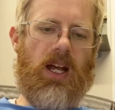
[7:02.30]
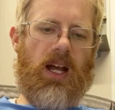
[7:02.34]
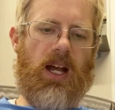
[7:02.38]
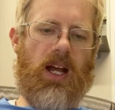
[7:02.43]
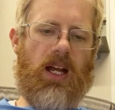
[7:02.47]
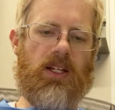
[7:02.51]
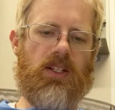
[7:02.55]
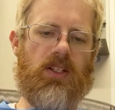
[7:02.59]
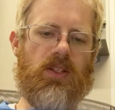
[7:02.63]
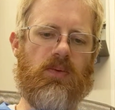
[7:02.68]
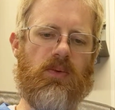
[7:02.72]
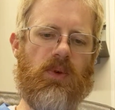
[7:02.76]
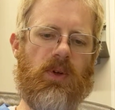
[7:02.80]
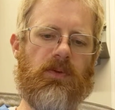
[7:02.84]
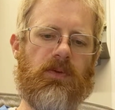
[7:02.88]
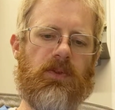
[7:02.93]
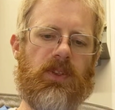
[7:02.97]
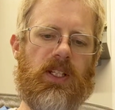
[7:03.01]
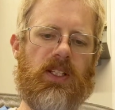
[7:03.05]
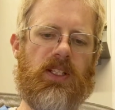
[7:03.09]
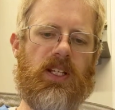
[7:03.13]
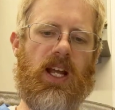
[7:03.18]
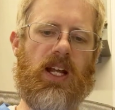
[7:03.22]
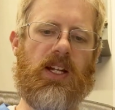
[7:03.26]
I
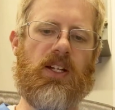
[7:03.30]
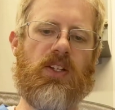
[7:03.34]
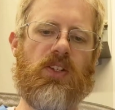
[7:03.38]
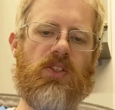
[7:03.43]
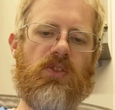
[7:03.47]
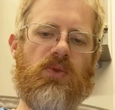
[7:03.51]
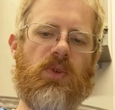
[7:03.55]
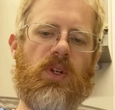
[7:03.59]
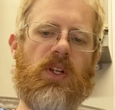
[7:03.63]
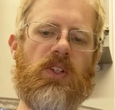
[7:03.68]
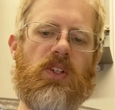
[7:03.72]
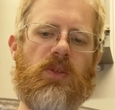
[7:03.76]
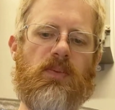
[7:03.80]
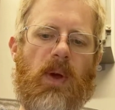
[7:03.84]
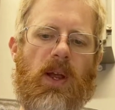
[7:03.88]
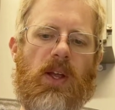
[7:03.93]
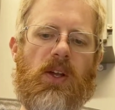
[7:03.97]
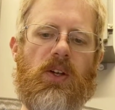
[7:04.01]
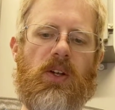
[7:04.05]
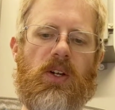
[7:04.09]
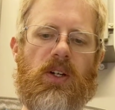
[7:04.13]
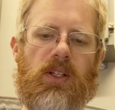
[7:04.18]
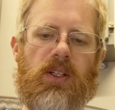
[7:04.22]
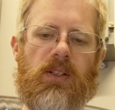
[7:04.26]
swiftly tied a string to my
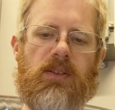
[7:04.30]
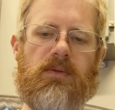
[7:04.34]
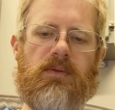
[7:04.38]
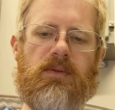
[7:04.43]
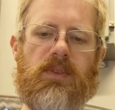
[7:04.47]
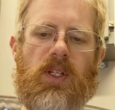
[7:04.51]
hook,